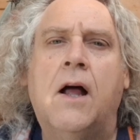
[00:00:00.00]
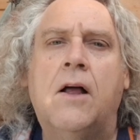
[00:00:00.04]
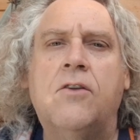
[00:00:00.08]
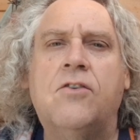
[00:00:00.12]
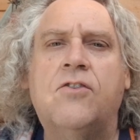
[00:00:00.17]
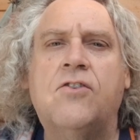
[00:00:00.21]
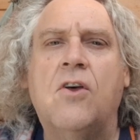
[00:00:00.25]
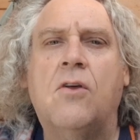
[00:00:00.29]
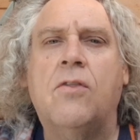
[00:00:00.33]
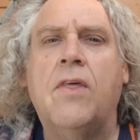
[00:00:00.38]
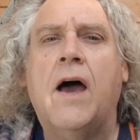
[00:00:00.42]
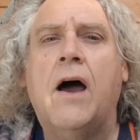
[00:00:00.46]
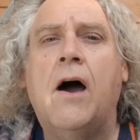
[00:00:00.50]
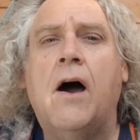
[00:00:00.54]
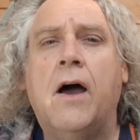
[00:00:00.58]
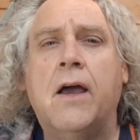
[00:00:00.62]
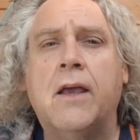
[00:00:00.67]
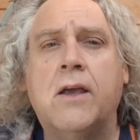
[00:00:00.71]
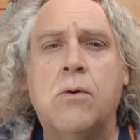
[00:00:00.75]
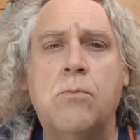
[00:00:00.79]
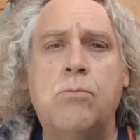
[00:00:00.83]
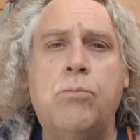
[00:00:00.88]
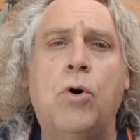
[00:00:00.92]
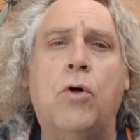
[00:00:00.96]
so that
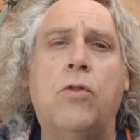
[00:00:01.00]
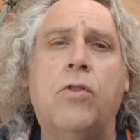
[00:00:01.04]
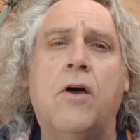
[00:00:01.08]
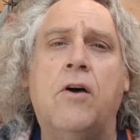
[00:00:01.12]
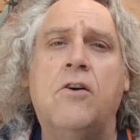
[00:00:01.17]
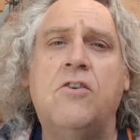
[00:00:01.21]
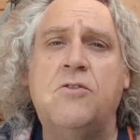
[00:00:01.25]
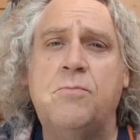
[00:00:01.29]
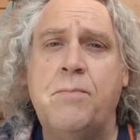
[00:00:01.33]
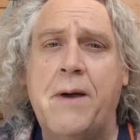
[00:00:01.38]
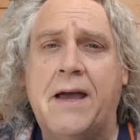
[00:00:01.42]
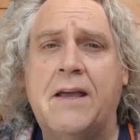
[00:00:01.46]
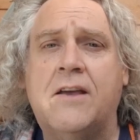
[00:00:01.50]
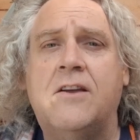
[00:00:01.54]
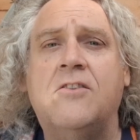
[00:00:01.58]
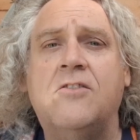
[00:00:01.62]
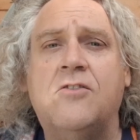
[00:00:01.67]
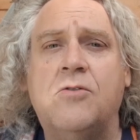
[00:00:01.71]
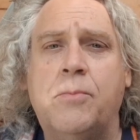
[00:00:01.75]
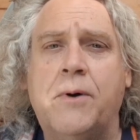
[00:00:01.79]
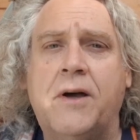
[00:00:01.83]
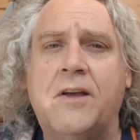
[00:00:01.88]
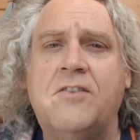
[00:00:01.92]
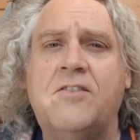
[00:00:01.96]
I can put those back
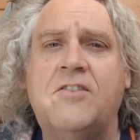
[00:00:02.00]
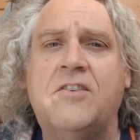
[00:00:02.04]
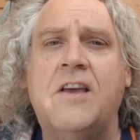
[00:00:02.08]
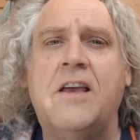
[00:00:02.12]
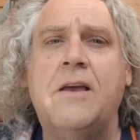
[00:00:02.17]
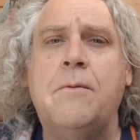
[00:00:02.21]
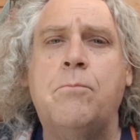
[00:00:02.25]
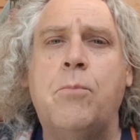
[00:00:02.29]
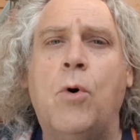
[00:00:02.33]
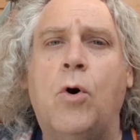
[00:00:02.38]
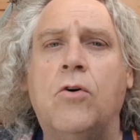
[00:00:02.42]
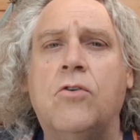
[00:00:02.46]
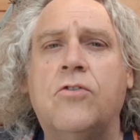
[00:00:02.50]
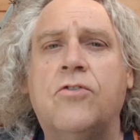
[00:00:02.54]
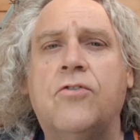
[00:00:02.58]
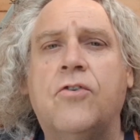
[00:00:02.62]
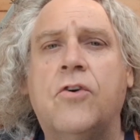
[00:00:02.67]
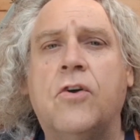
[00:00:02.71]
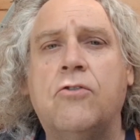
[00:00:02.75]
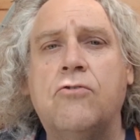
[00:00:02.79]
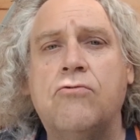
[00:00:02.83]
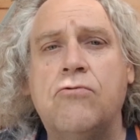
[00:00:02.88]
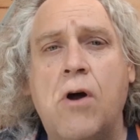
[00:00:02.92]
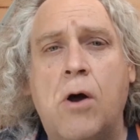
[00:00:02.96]
into my seed box
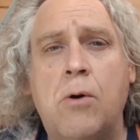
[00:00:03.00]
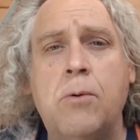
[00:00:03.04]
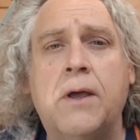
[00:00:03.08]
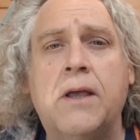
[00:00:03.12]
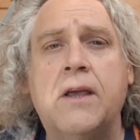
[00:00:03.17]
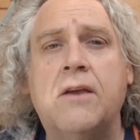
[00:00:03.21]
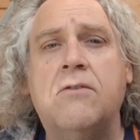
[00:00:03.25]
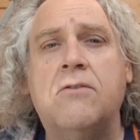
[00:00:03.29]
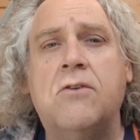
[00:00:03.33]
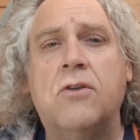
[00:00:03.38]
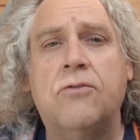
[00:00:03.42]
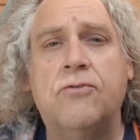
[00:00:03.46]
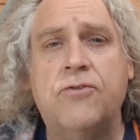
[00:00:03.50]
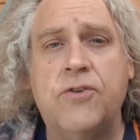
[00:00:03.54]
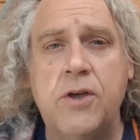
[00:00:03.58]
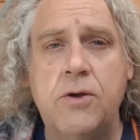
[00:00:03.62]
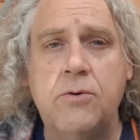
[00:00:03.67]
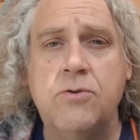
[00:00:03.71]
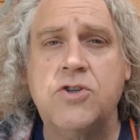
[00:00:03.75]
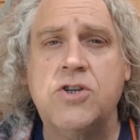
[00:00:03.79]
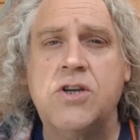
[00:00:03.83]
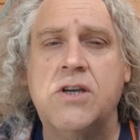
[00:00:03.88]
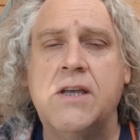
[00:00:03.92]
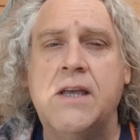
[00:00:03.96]
for growing in a
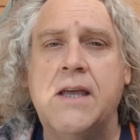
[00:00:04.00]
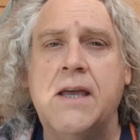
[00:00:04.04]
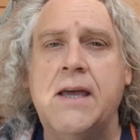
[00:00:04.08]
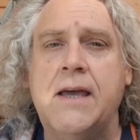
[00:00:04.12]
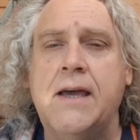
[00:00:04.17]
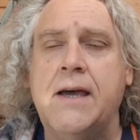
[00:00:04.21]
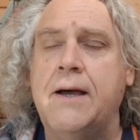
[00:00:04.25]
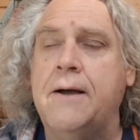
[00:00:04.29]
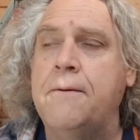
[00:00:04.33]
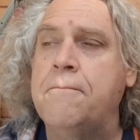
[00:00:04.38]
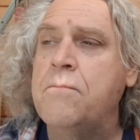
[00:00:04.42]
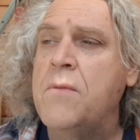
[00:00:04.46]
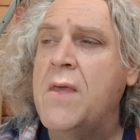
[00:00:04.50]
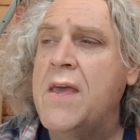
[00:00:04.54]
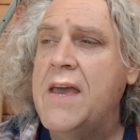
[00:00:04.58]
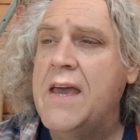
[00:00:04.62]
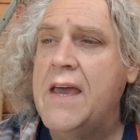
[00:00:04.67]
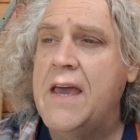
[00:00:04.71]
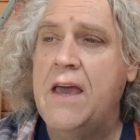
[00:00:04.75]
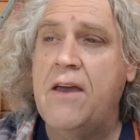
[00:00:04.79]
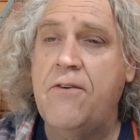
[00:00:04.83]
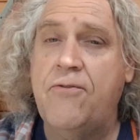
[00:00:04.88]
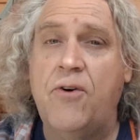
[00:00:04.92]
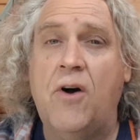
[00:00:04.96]
future year
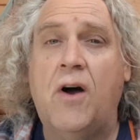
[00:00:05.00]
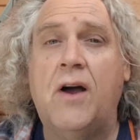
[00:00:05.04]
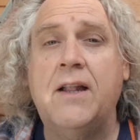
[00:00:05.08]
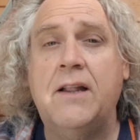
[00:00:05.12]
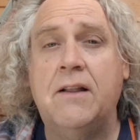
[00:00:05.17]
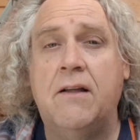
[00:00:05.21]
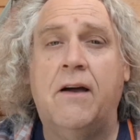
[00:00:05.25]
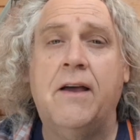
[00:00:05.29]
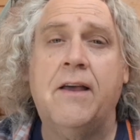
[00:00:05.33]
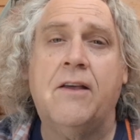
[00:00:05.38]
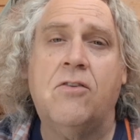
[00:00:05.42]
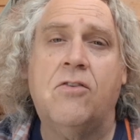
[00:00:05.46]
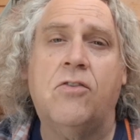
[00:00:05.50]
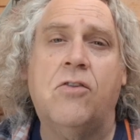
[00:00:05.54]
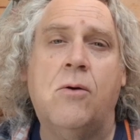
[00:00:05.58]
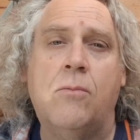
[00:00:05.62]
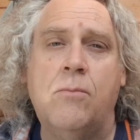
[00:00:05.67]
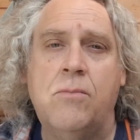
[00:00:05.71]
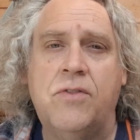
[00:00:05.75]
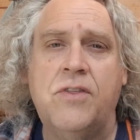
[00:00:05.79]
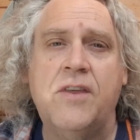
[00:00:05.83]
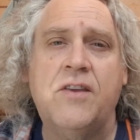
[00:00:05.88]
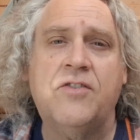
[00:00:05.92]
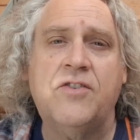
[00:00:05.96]
if I like
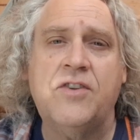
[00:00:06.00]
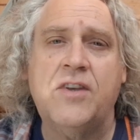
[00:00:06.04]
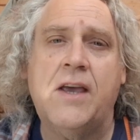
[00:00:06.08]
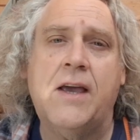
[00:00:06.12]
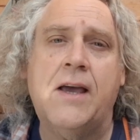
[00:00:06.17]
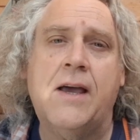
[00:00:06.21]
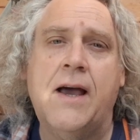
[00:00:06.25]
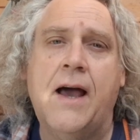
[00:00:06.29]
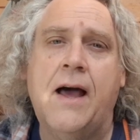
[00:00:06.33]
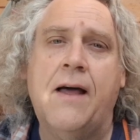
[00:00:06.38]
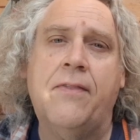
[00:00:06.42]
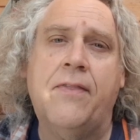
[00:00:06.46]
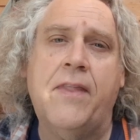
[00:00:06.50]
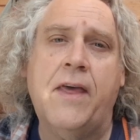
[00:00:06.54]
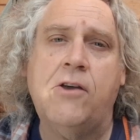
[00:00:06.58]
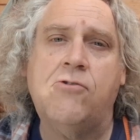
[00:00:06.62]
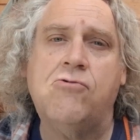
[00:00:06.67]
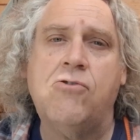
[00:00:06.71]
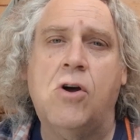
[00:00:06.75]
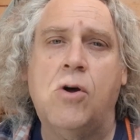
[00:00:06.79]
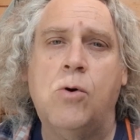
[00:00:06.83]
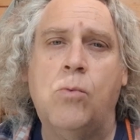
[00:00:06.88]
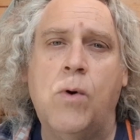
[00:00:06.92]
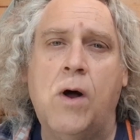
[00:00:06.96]
them this year and they
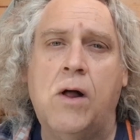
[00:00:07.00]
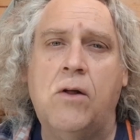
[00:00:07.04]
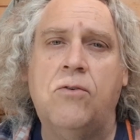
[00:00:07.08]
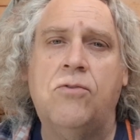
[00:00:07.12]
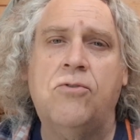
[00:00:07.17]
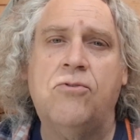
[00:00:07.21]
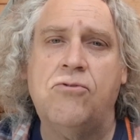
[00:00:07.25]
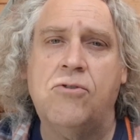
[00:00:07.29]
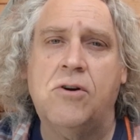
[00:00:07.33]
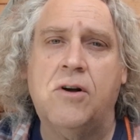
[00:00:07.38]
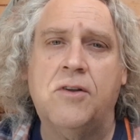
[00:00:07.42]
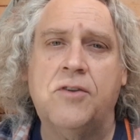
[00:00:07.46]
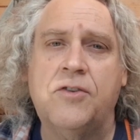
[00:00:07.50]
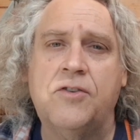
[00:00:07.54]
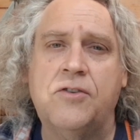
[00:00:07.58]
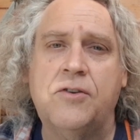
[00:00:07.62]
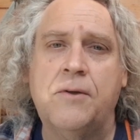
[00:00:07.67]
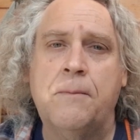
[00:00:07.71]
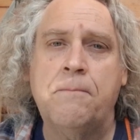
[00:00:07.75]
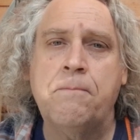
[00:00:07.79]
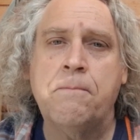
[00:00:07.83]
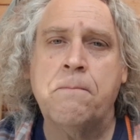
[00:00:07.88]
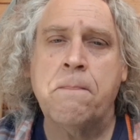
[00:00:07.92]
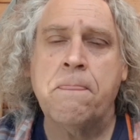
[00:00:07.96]
grow well for
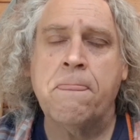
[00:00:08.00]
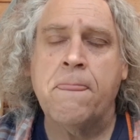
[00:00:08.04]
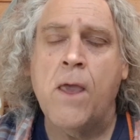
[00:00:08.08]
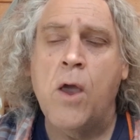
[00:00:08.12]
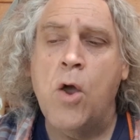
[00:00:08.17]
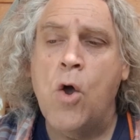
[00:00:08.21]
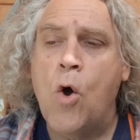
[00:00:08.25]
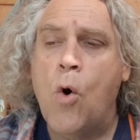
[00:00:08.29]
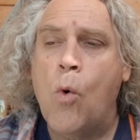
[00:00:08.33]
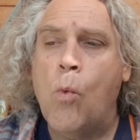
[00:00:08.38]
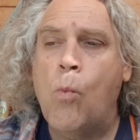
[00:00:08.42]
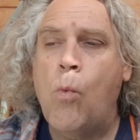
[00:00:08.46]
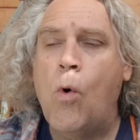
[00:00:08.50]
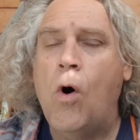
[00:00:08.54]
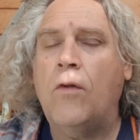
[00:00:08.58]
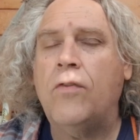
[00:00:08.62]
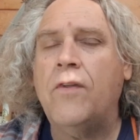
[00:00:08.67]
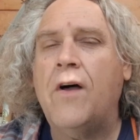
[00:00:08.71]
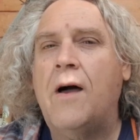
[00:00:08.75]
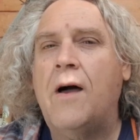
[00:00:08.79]
us. What